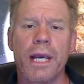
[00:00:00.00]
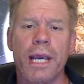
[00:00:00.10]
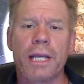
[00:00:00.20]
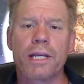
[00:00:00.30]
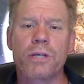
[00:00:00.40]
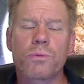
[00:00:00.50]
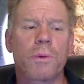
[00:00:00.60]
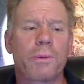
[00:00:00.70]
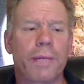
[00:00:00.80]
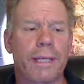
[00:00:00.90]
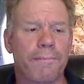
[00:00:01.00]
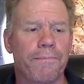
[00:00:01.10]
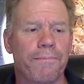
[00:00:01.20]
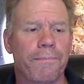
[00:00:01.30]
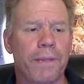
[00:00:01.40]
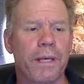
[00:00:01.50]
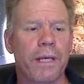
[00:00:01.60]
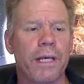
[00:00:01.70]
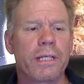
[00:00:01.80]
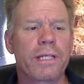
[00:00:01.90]
And here's what we read.
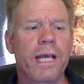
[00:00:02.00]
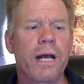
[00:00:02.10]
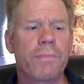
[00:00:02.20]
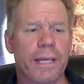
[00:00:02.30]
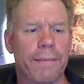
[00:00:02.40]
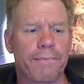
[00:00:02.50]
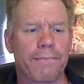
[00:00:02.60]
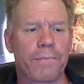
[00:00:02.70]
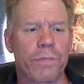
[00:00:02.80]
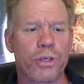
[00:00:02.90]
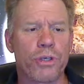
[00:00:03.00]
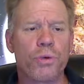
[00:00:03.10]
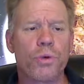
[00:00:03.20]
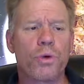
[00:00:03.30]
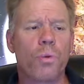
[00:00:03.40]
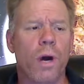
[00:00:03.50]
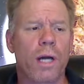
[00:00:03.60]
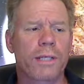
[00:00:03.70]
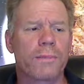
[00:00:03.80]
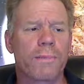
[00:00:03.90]
Tell me, you who
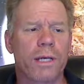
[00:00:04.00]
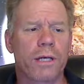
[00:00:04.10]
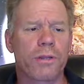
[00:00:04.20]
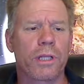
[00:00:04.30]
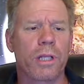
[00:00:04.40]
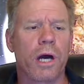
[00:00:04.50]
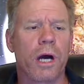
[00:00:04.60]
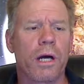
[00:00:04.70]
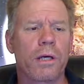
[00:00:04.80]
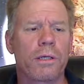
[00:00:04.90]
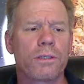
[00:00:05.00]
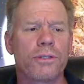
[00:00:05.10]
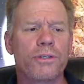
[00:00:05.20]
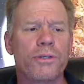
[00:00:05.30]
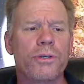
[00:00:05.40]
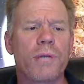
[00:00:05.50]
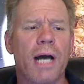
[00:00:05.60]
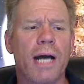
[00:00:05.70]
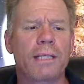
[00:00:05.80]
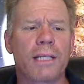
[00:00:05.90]
want to be under the law, do you
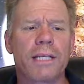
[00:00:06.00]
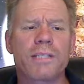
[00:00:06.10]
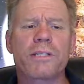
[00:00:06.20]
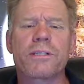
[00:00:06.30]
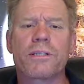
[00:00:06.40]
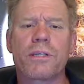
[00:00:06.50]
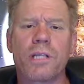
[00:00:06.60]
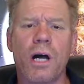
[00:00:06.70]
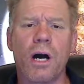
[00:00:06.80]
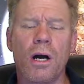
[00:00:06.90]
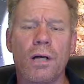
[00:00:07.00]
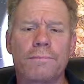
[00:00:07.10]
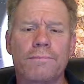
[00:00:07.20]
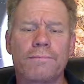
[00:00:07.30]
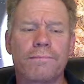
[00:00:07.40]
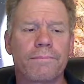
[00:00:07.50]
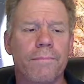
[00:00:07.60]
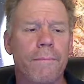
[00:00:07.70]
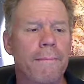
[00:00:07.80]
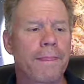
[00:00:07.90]
not listen to the law?
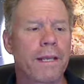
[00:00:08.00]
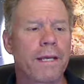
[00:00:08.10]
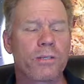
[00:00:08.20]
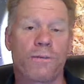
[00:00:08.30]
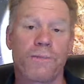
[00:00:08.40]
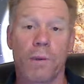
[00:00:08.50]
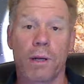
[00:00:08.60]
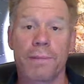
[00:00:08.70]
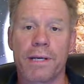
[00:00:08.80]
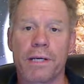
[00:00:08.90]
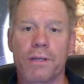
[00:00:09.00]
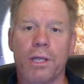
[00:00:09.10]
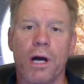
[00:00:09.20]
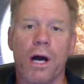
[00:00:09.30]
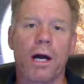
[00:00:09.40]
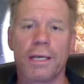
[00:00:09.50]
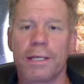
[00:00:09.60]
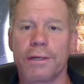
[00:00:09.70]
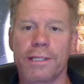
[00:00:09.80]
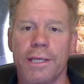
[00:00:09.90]
So if they want to be under the law,
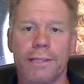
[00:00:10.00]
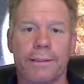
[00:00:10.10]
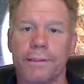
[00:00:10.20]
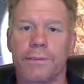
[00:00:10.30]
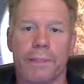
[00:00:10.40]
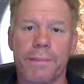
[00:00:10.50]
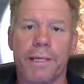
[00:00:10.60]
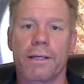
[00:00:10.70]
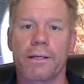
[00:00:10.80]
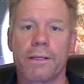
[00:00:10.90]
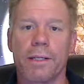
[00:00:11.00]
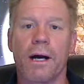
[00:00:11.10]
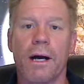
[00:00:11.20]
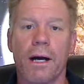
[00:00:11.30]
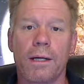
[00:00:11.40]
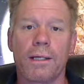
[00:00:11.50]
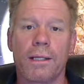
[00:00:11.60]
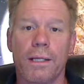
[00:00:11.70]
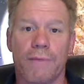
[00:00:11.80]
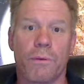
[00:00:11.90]
he's saying, don't you want to be under the law?
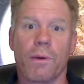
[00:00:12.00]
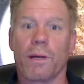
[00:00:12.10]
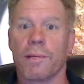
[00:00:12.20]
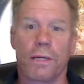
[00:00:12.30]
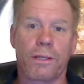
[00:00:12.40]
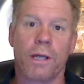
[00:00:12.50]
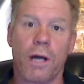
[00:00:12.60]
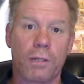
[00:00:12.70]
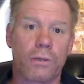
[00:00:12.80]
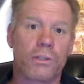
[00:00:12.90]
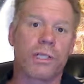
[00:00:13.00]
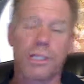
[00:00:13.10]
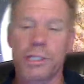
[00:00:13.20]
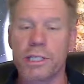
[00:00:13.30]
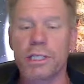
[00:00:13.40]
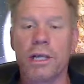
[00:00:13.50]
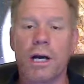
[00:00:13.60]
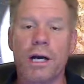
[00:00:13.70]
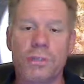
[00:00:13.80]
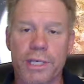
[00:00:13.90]
If you want to be under the law, don't you listen to the
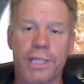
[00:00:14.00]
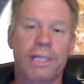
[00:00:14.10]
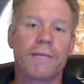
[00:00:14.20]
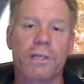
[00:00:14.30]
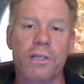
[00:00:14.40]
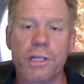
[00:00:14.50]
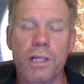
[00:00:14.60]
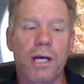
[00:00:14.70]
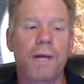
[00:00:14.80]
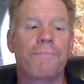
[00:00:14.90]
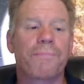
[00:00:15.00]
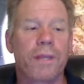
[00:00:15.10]
law so you can live under the law?